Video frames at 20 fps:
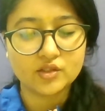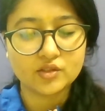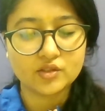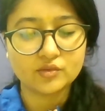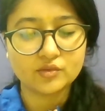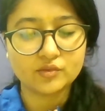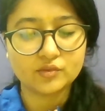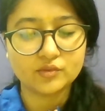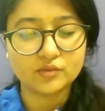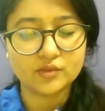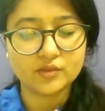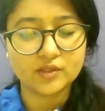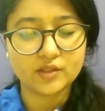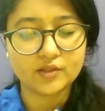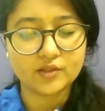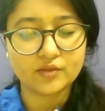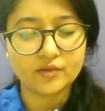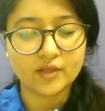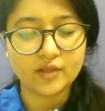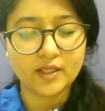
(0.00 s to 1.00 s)
to the
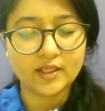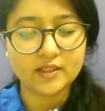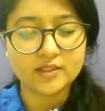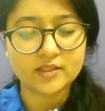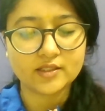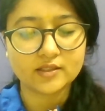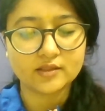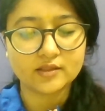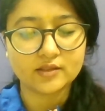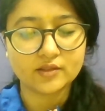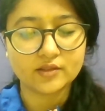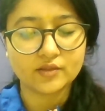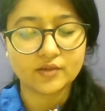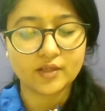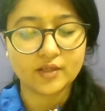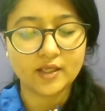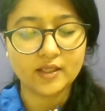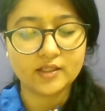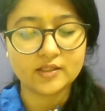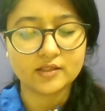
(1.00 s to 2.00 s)
great
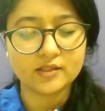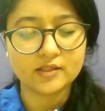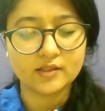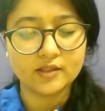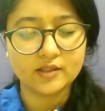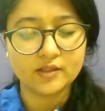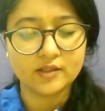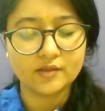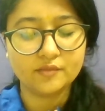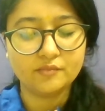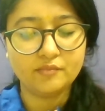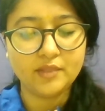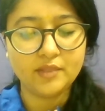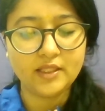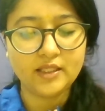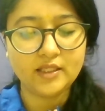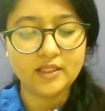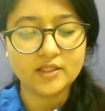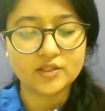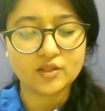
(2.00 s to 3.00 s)

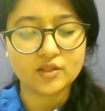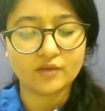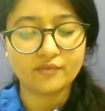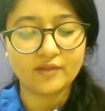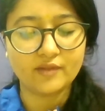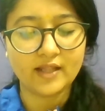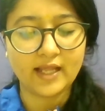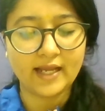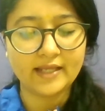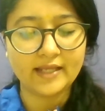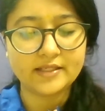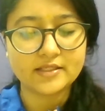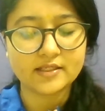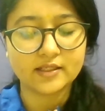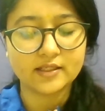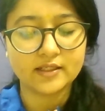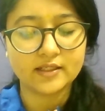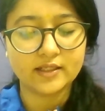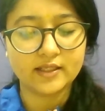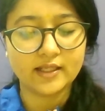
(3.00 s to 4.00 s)
beings of light,
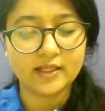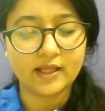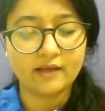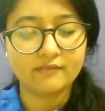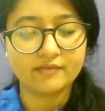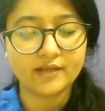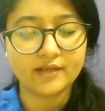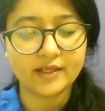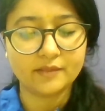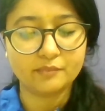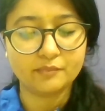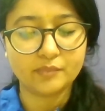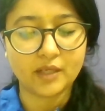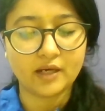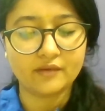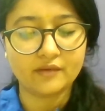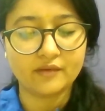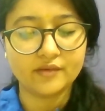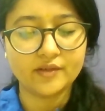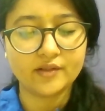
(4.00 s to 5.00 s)
love, and
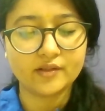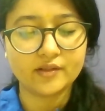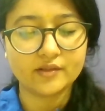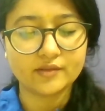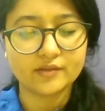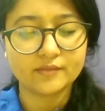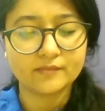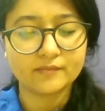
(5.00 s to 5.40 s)
power,